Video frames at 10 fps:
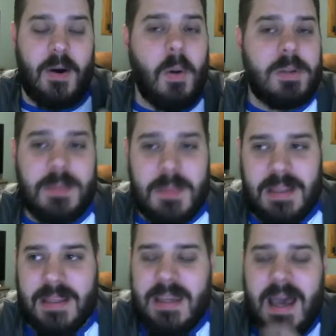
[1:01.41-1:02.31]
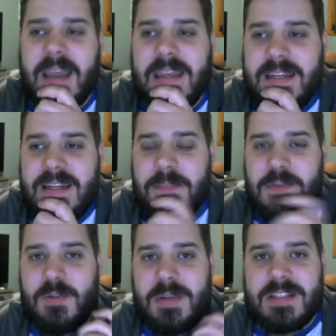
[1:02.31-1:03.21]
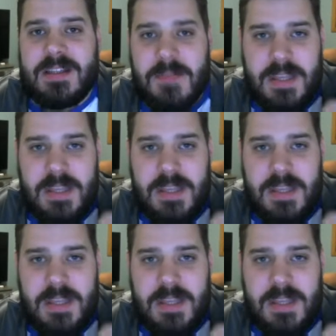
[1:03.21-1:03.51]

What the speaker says: ultimately I ended up doing something